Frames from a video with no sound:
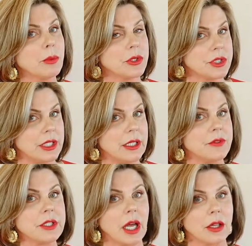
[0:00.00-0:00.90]

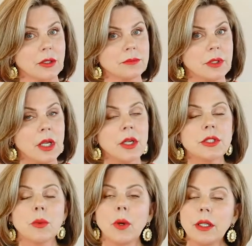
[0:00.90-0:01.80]
perceives color.
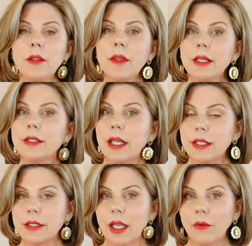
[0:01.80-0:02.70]
So one of the things they
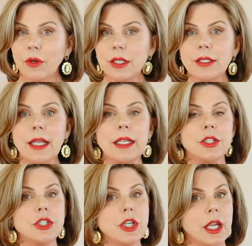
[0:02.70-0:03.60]
discovered is they can
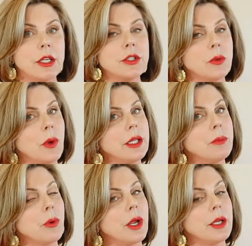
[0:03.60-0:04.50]
change the way the
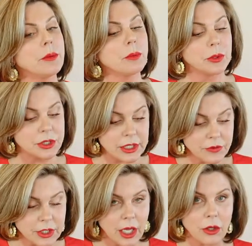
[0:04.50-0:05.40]
brain
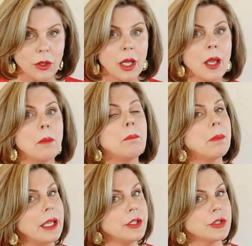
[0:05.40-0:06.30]
perceives color
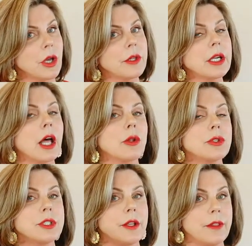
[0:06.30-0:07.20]
based on the
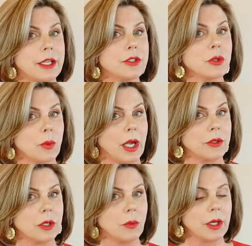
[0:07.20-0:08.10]
colors that they
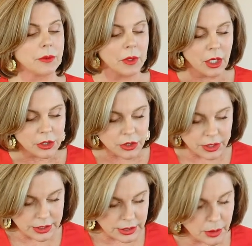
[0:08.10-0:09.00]
surround it with. So
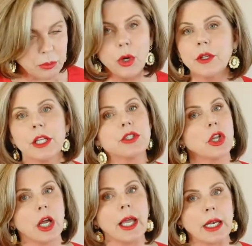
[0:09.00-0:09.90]
this is a book that's
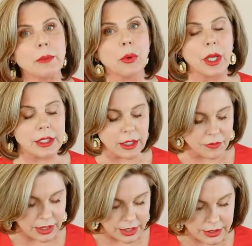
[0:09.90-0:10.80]
long out of print of
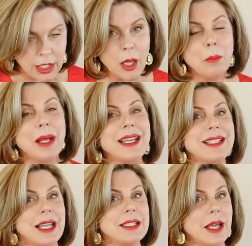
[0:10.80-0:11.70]
his, but it
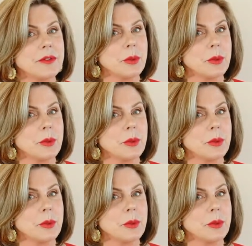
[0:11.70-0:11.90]
does have